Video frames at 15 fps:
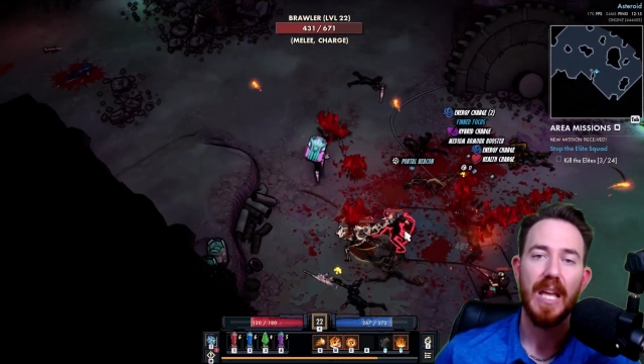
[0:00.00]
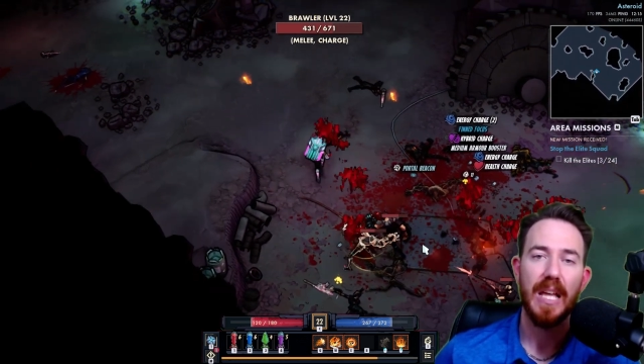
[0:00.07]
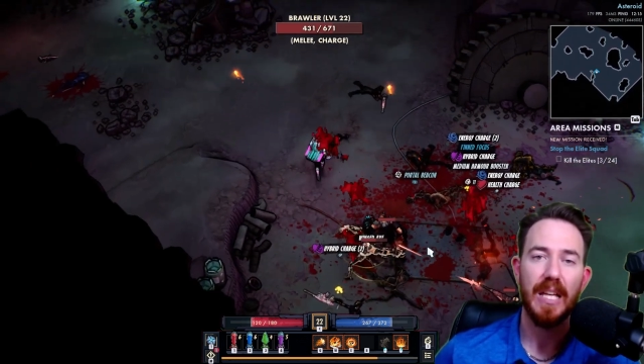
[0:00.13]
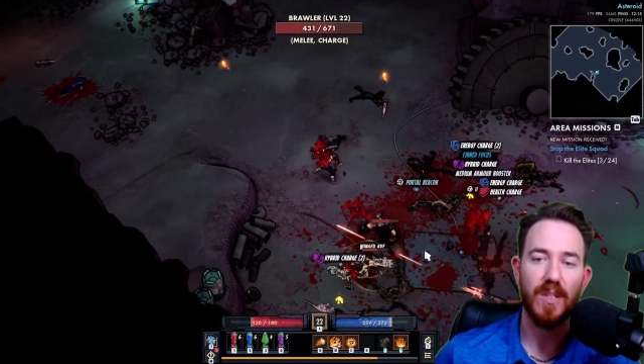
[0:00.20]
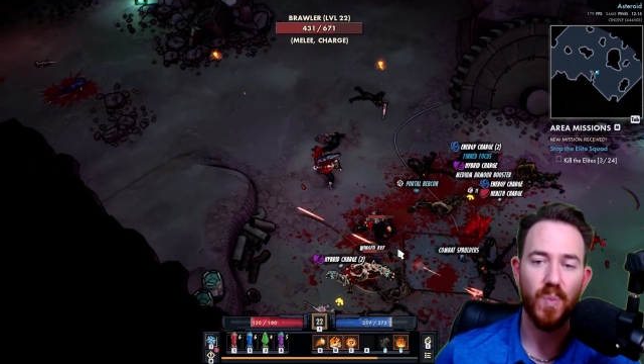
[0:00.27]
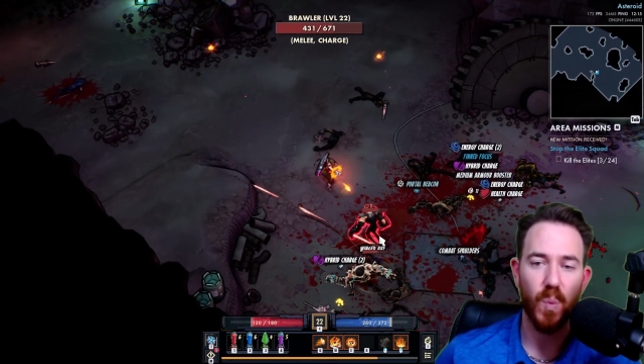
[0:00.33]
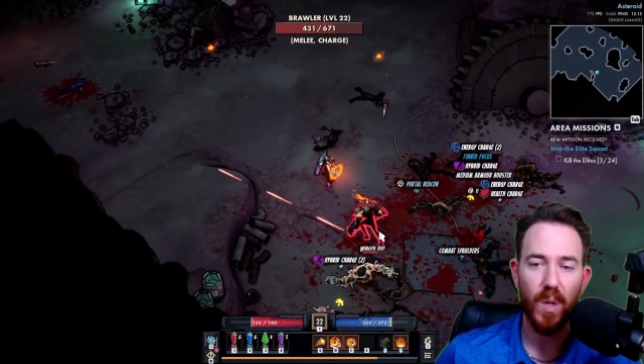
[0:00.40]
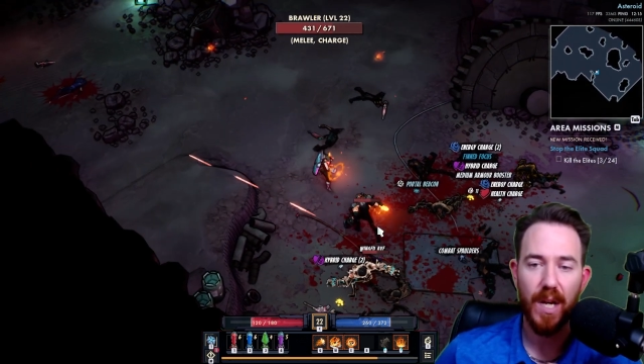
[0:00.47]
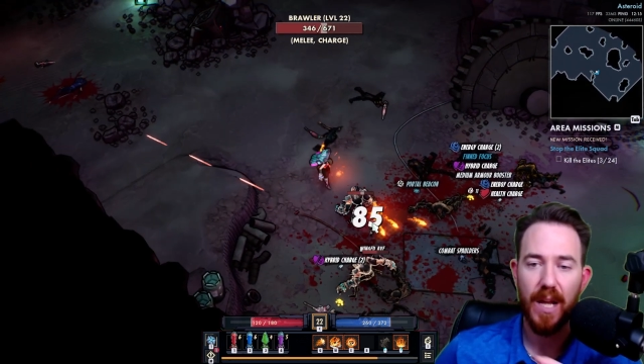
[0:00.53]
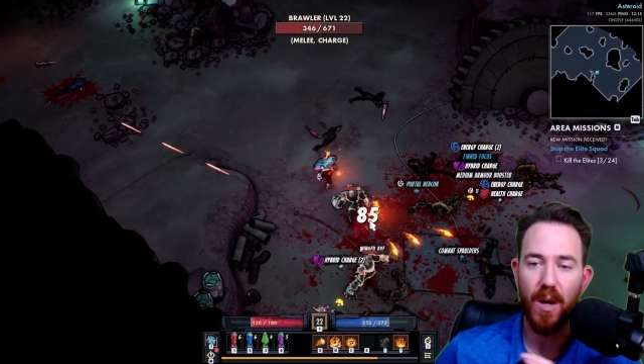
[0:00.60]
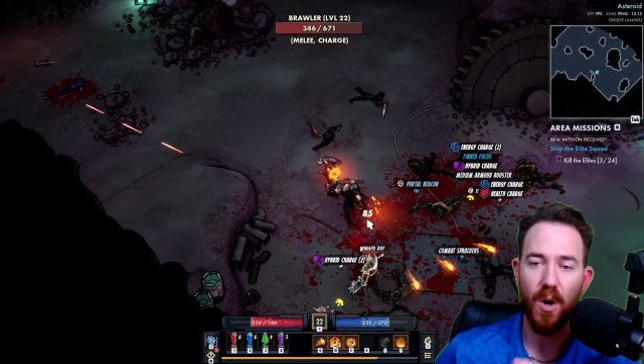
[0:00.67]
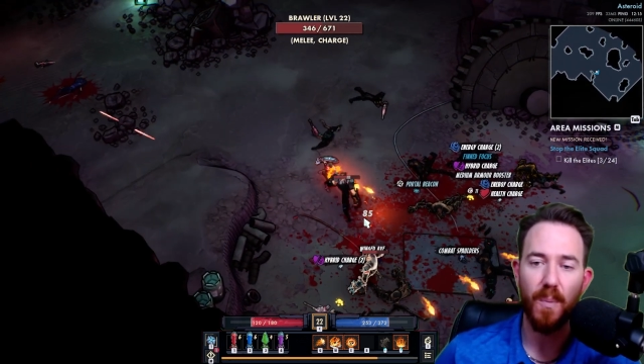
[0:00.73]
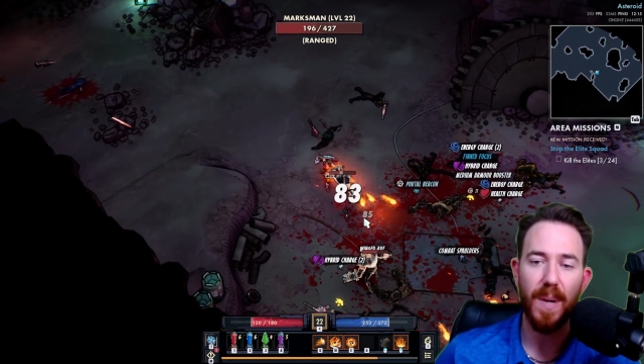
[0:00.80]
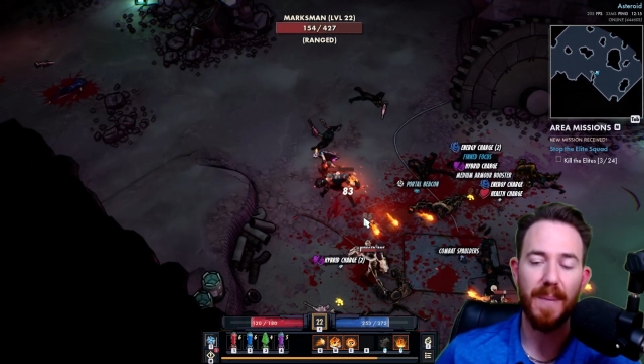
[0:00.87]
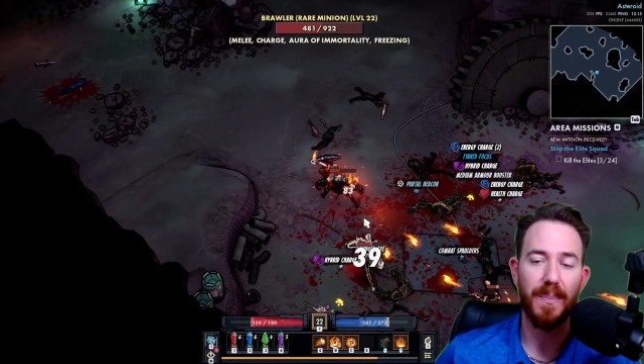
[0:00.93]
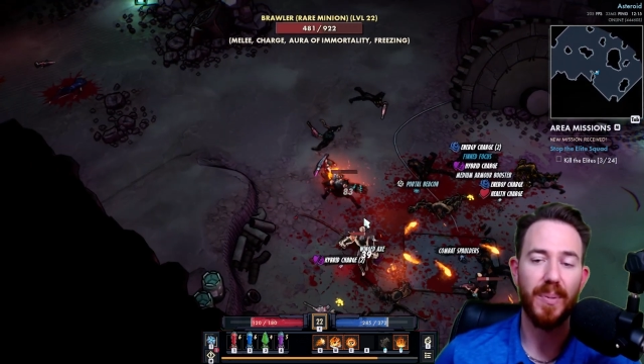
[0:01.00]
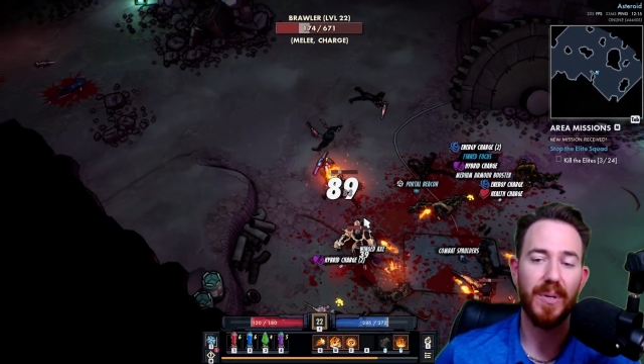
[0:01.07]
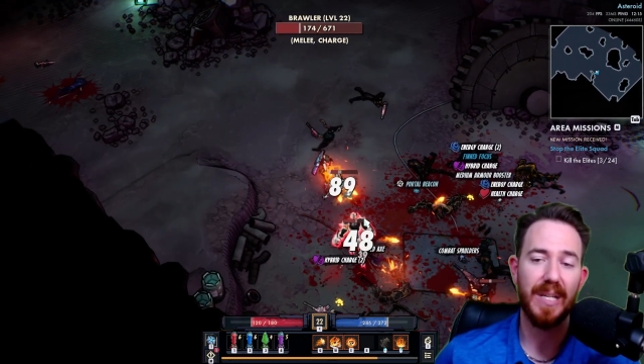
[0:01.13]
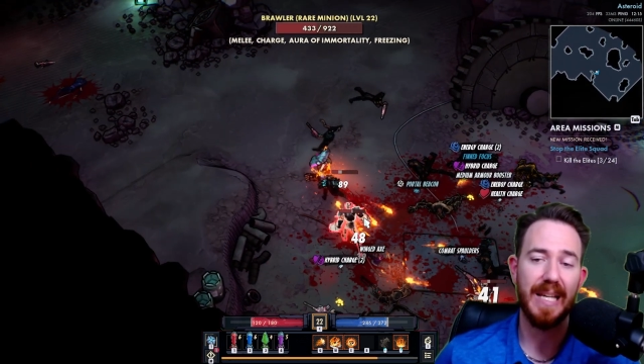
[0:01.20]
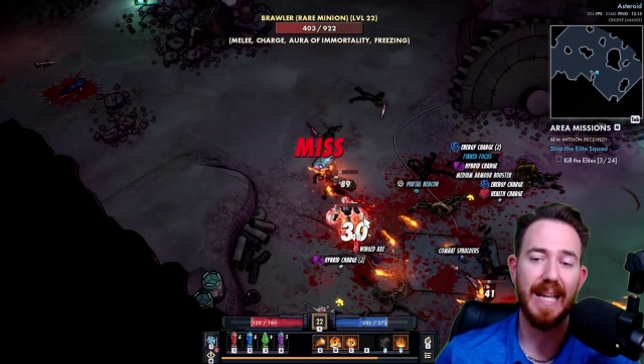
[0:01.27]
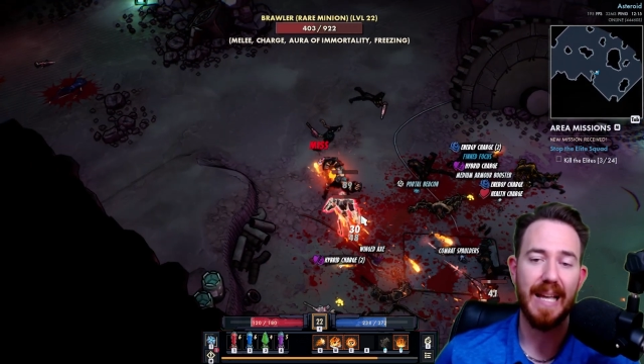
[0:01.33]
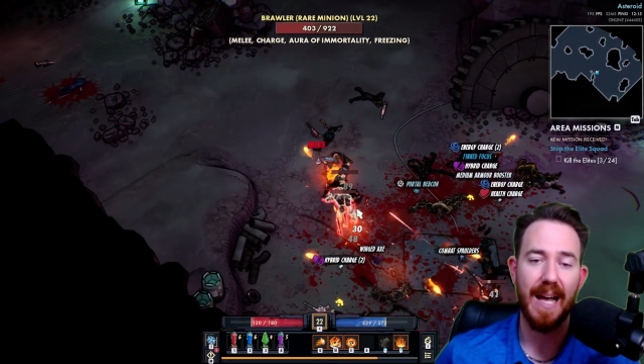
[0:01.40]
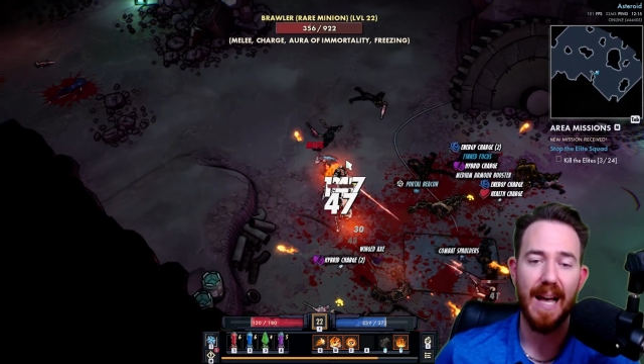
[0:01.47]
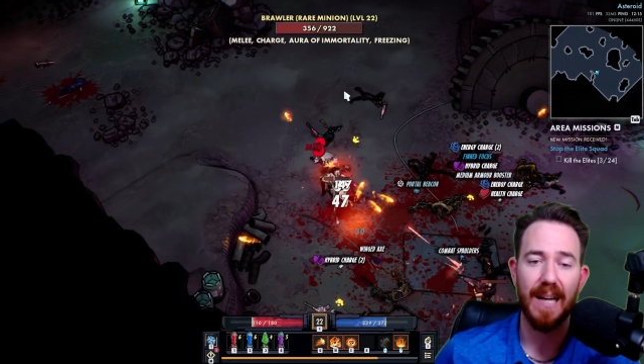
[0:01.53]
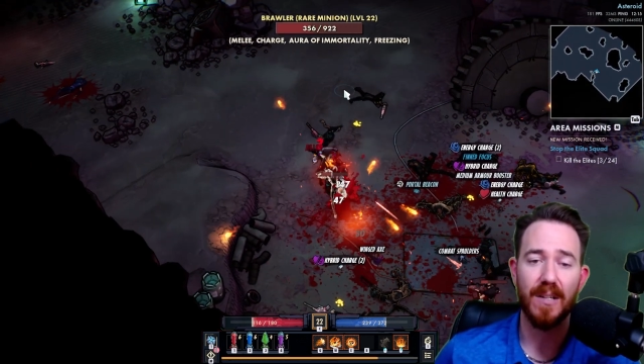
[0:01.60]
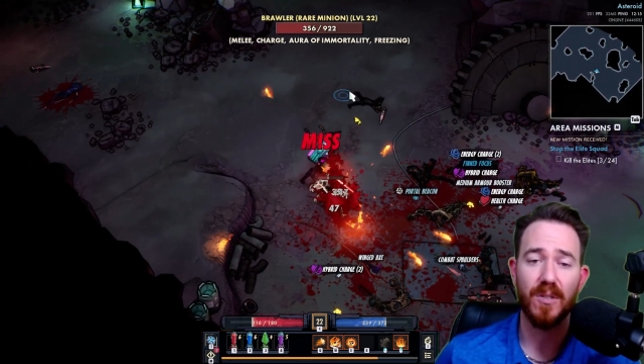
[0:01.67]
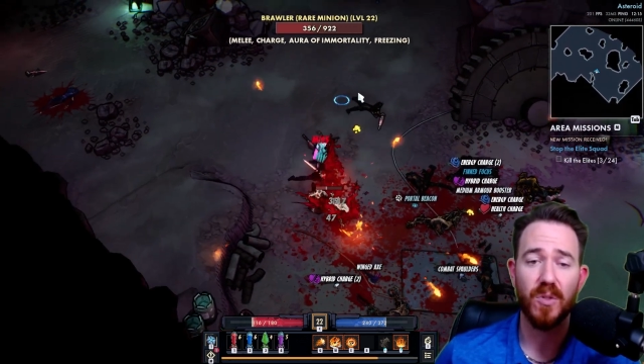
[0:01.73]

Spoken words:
It's one I hope I'm putting a higher